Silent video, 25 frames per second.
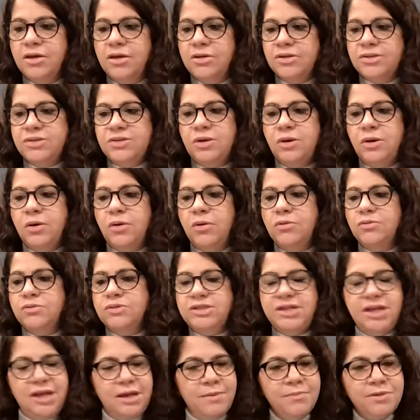So
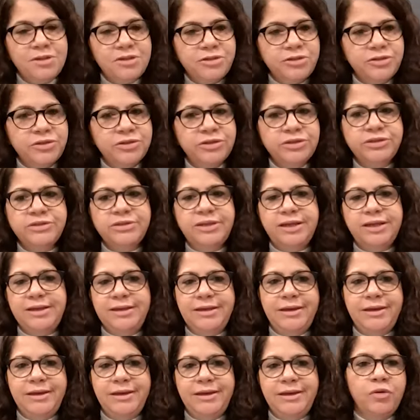temperature like
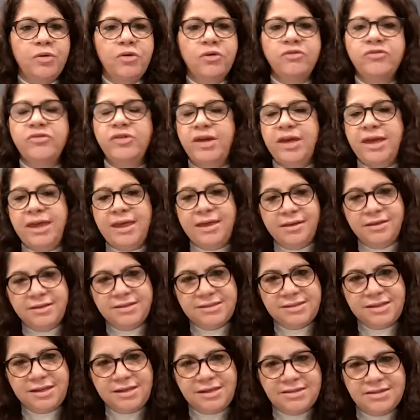above
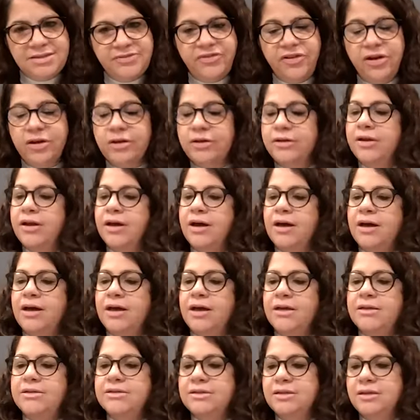86
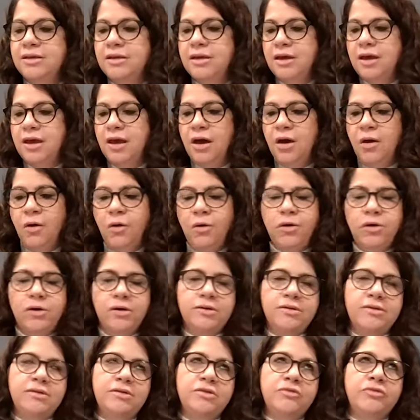Fahrenheit,
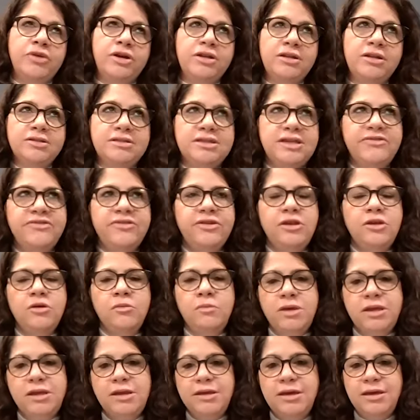or relative
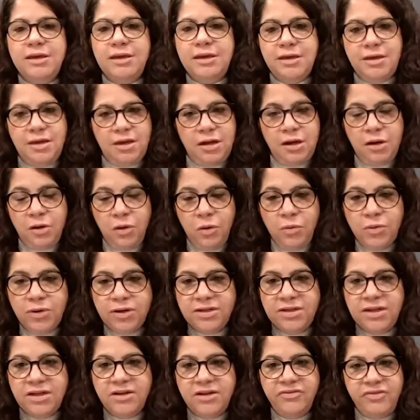humidity lower
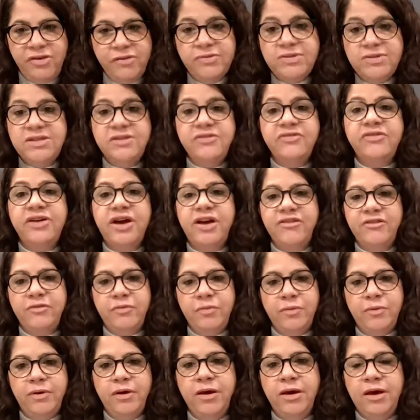than 55
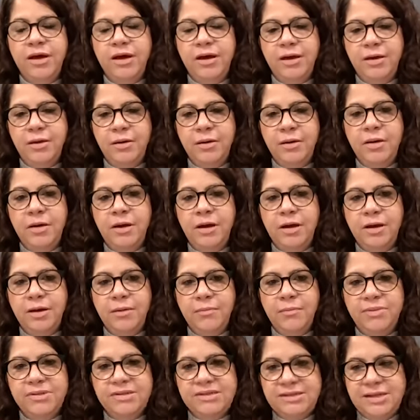
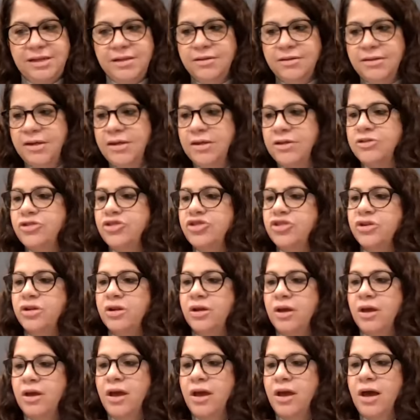percentage,
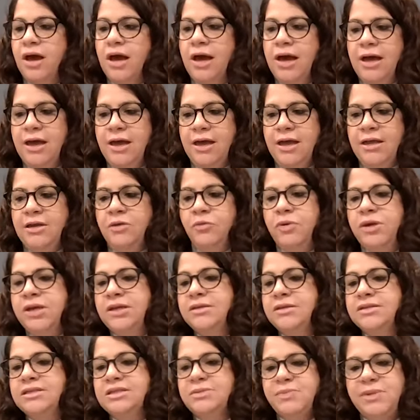and
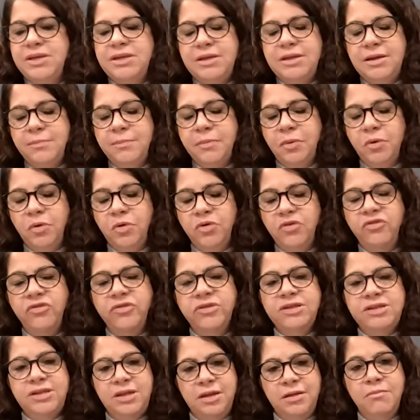wind speed above
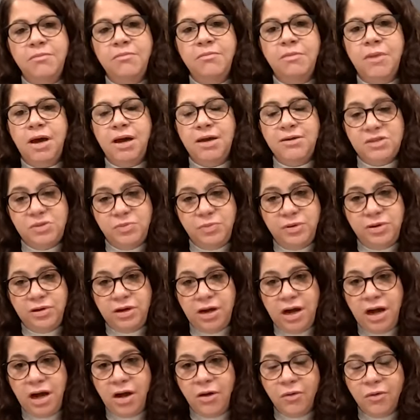10 miles per
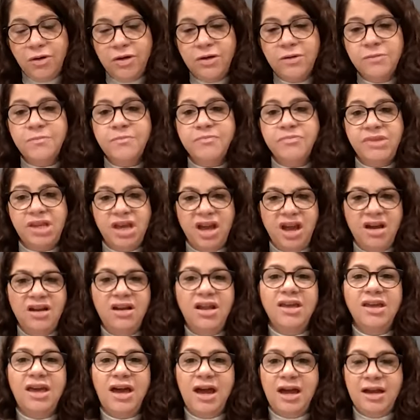hour
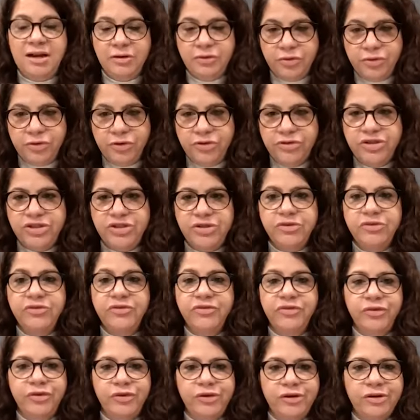are crucial
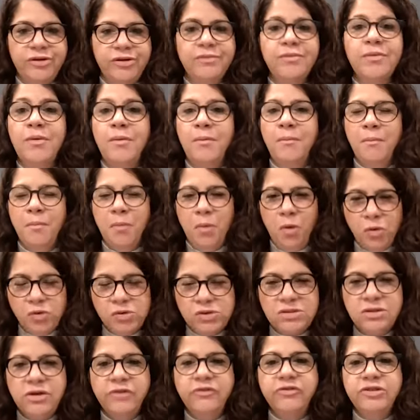for
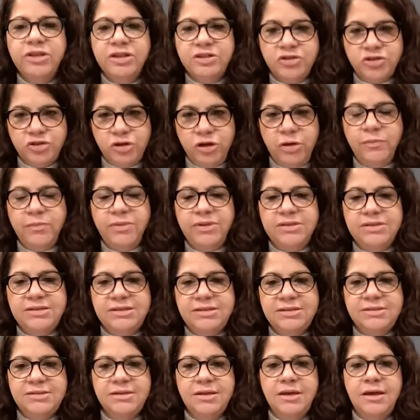most of the
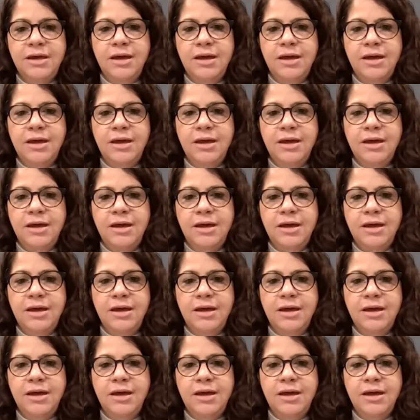droplets.